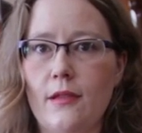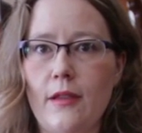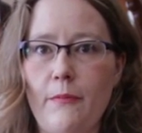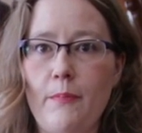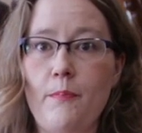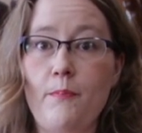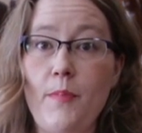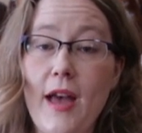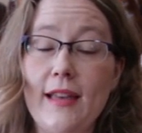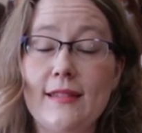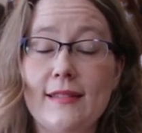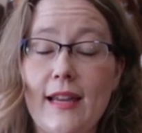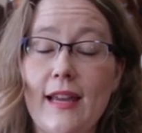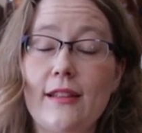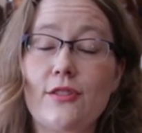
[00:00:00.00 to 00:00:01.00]
The
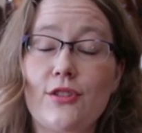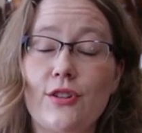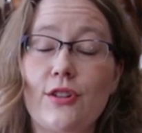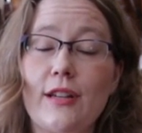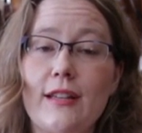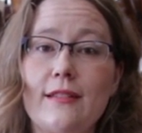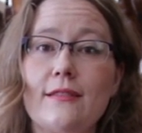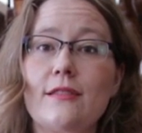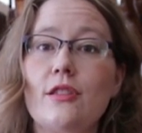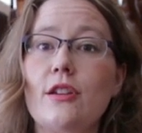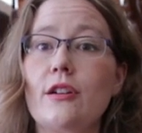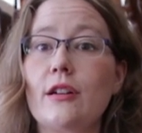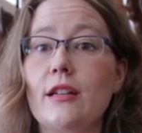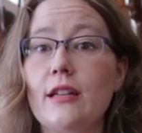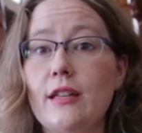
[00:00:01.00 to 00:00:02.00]
best answer is
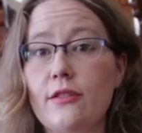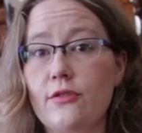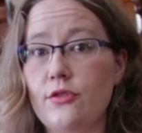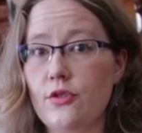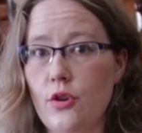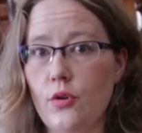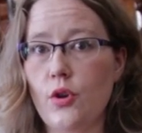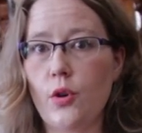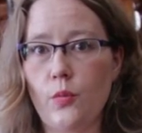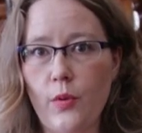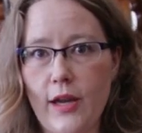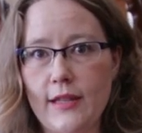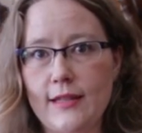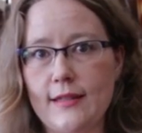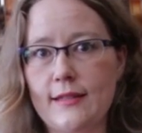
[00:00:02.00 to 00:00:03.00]
there is no good
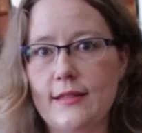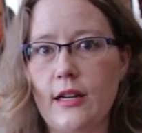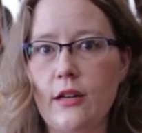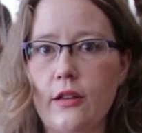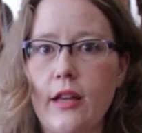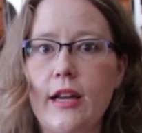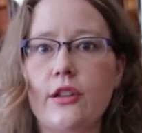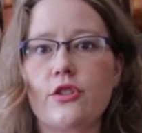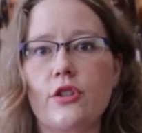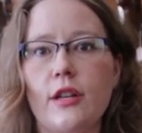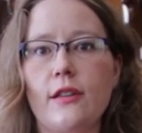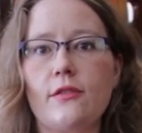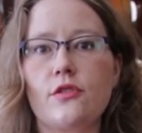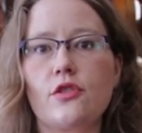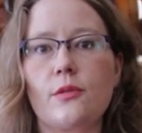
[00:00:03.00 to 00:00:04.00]
way to sterilize
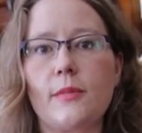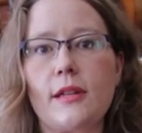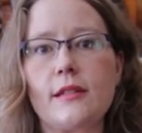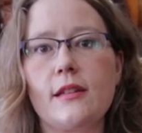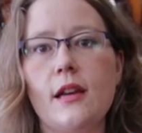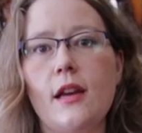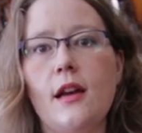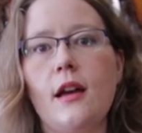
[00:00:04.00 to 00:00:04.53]
your instrument.